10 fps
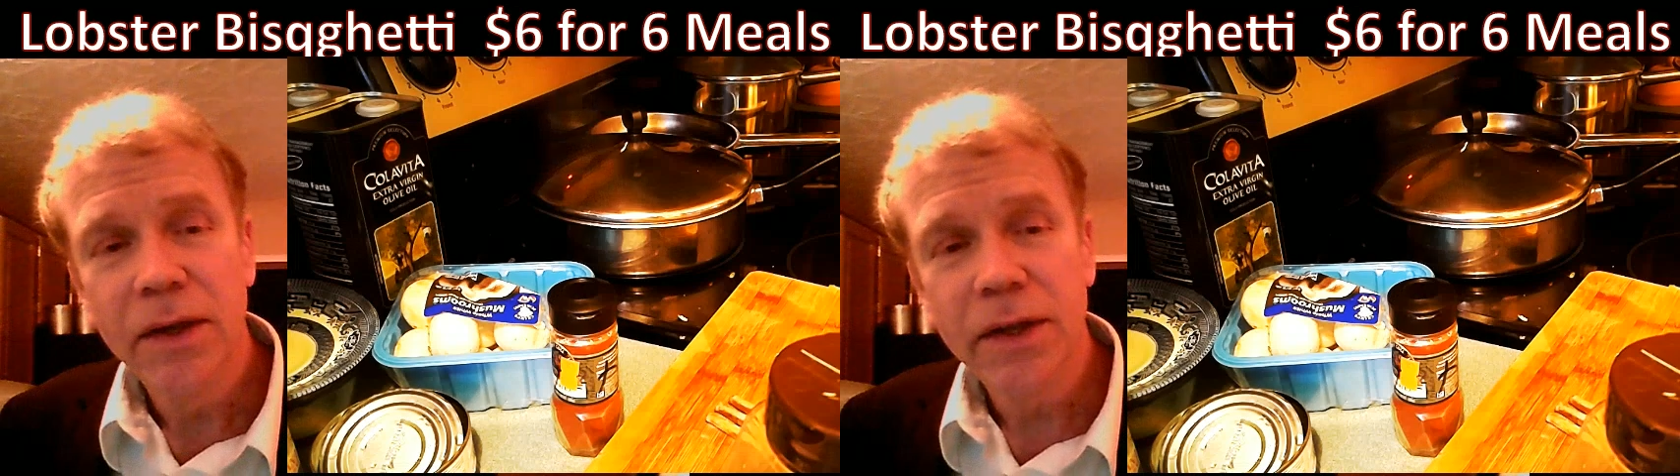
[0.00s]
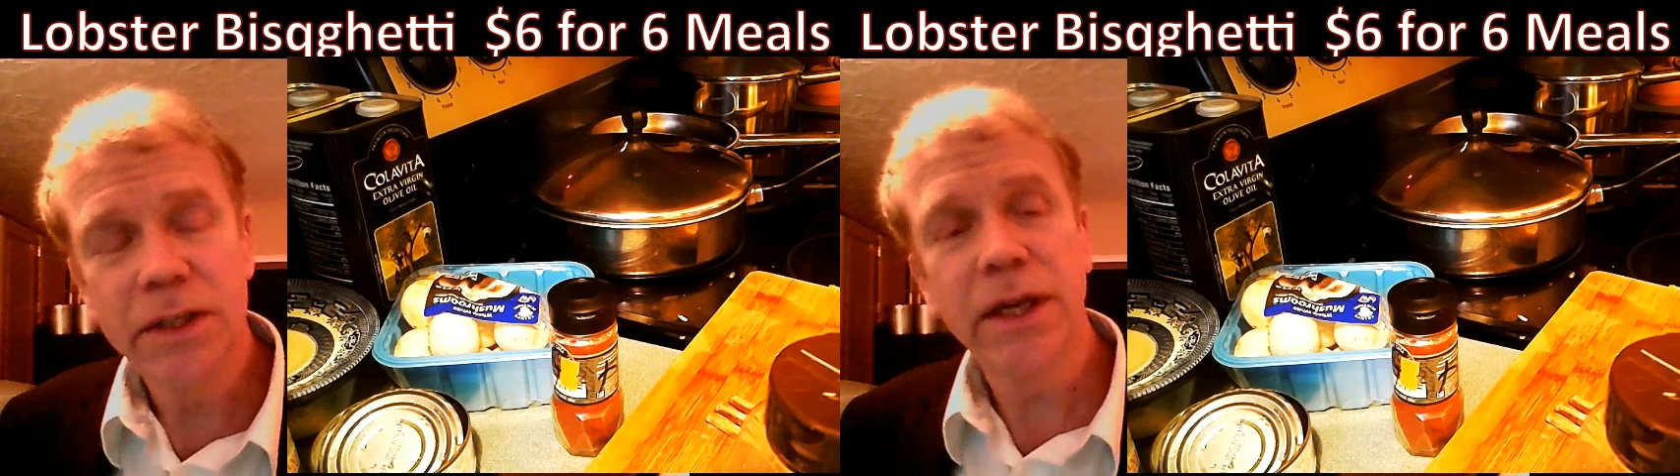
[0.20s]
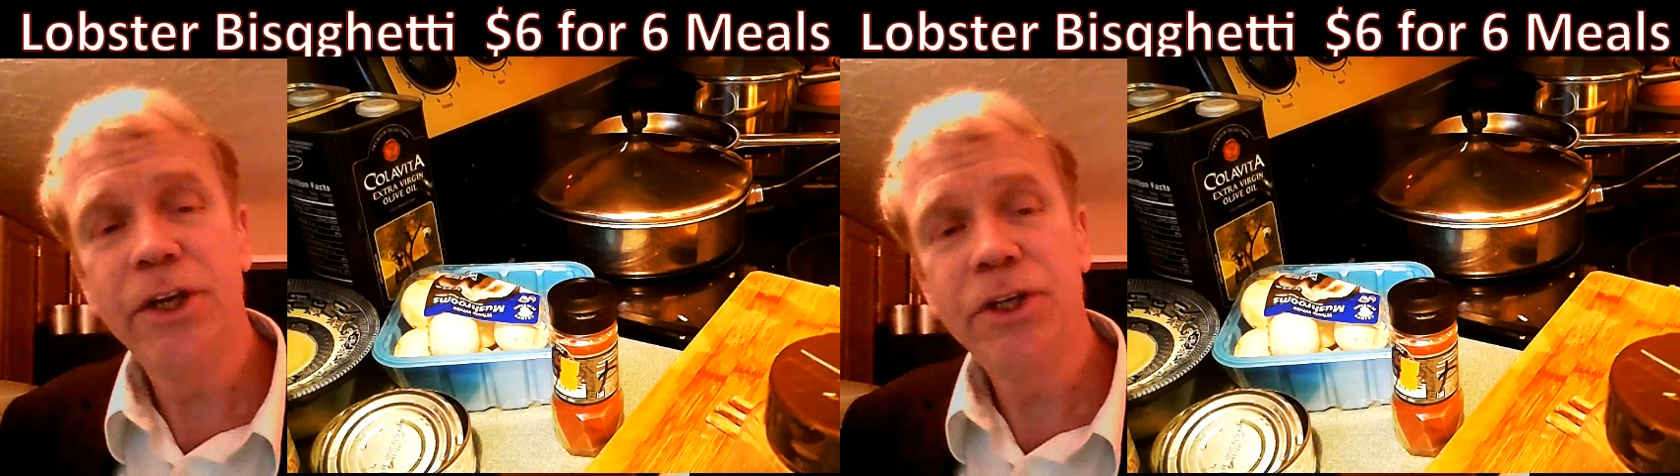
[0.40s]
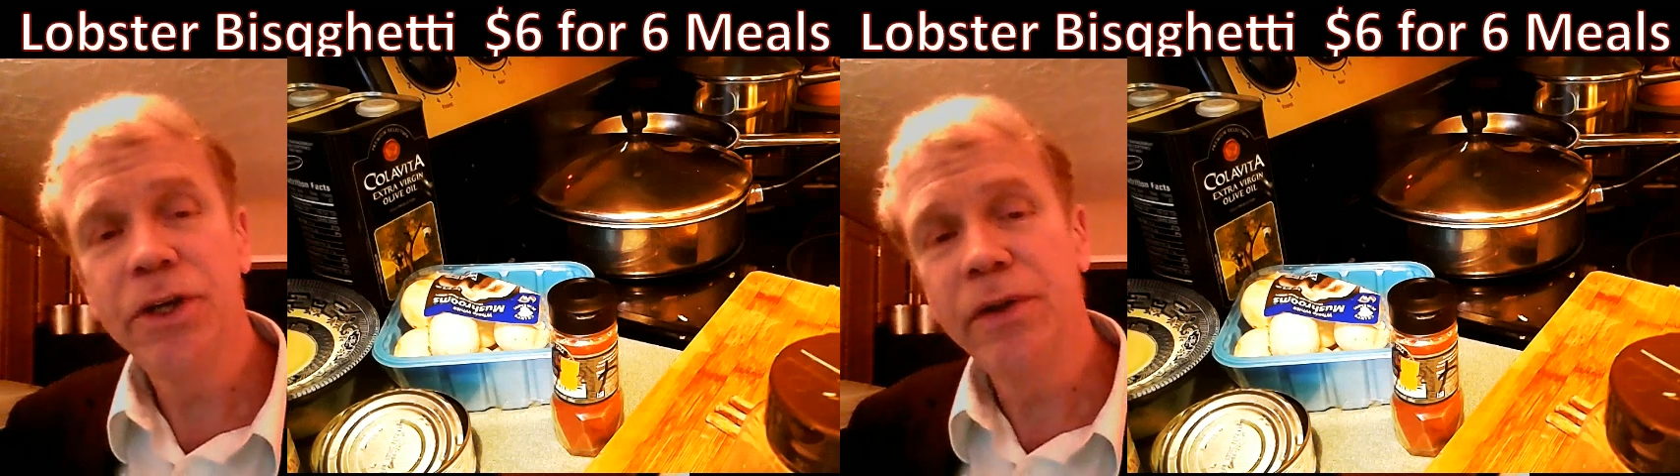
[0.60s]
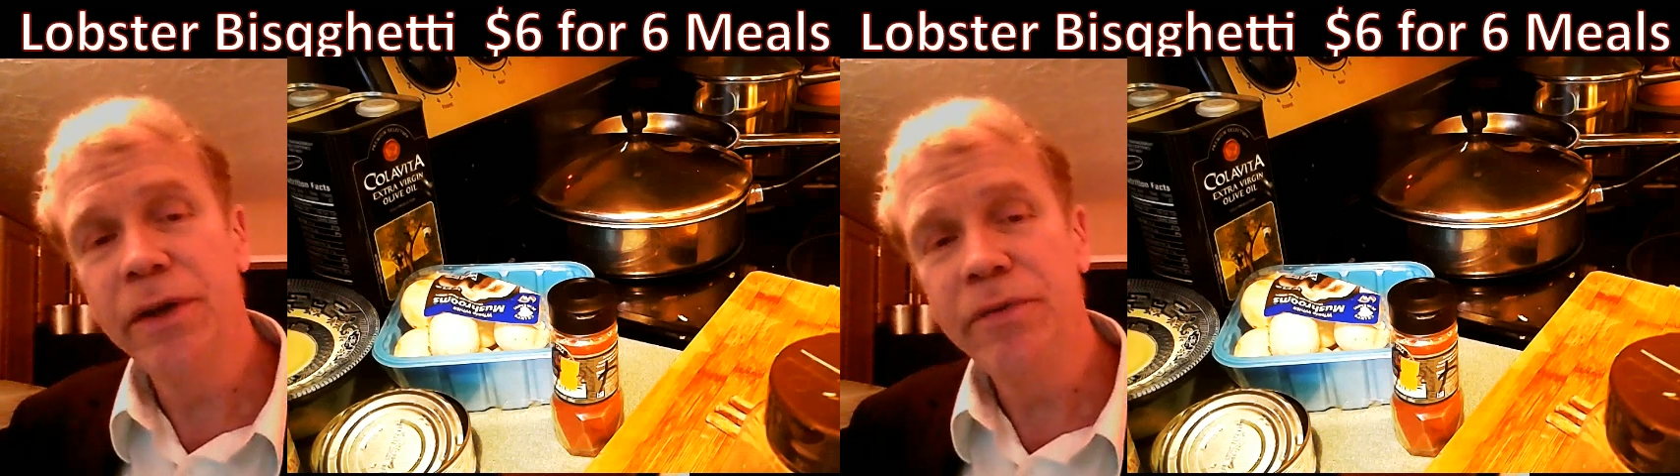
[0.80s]
The studies
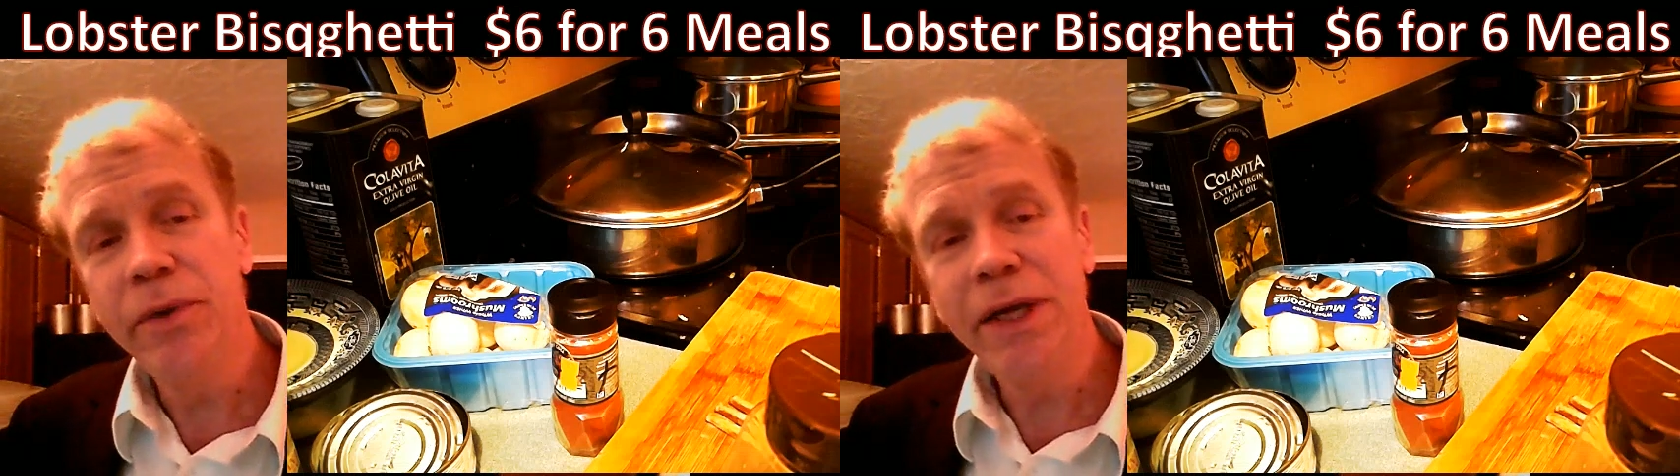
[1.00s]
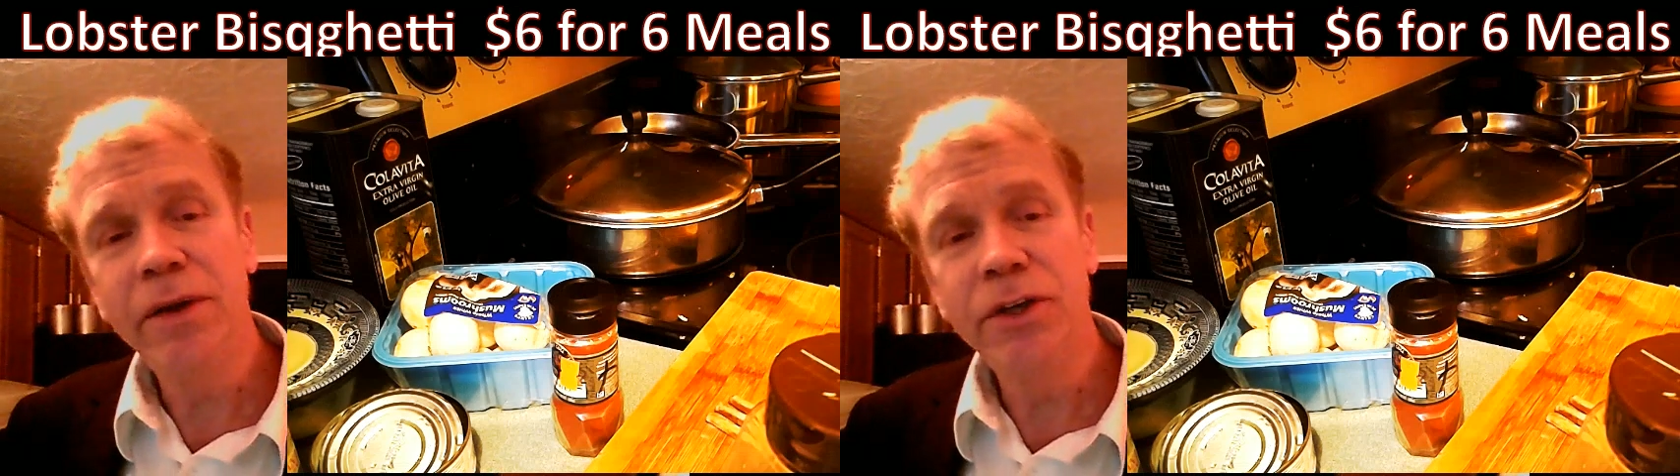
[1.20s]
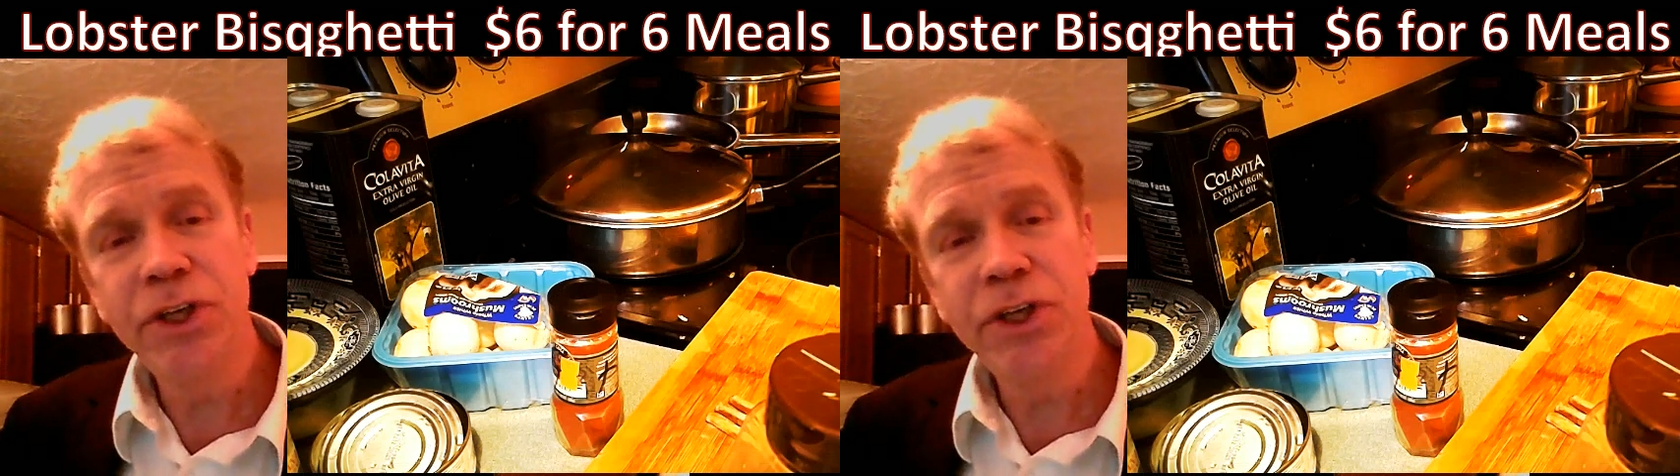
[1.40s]
show that if you eat